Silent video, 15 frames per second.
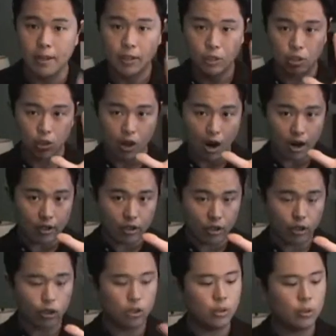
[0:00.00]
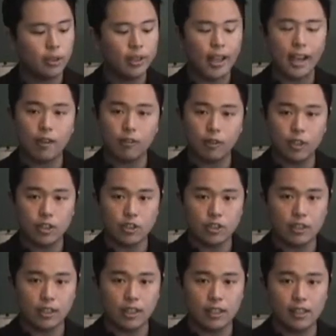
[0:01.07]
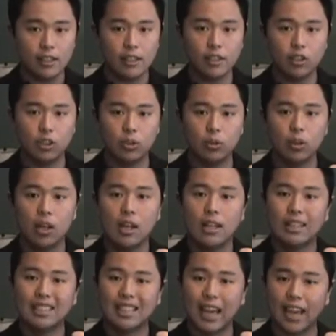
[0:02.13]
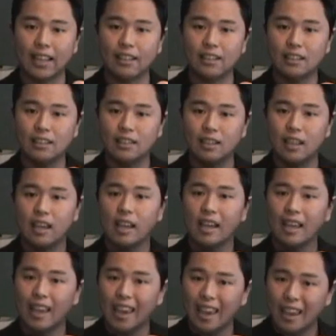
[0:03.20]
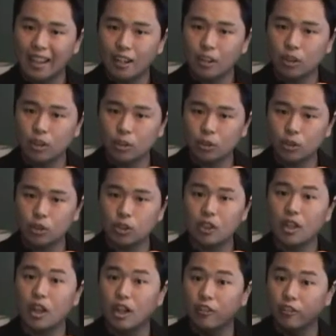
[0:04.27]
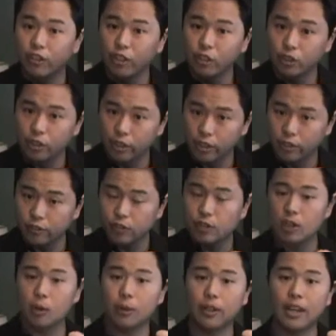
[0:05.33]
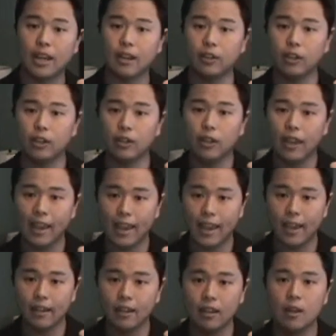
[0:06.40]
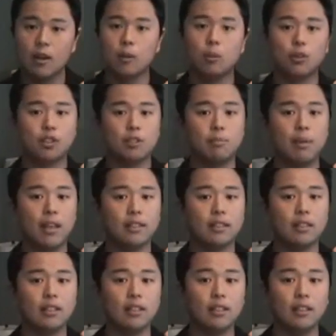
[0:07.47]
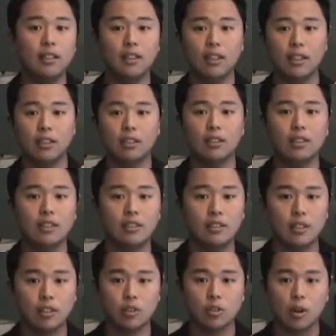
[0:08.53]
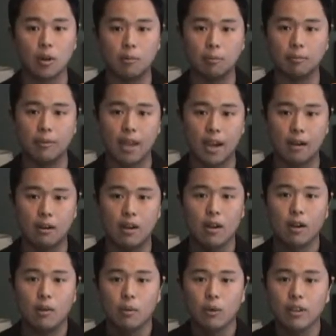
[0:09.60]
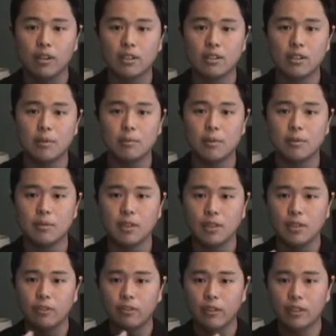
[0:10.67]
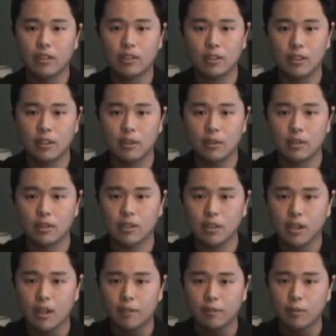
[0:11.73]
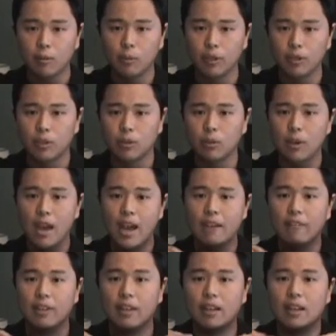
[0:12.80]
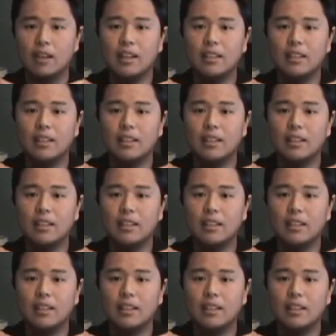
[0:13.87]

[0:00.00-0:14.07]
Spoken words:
Scar tissue in that region can lead to tightness and occlusion of the nerves going down to your hand, which is basically going to lead to this syndrome. Now, what are the symptoms that you feel? Because I know it's uncomfortable when you do have it.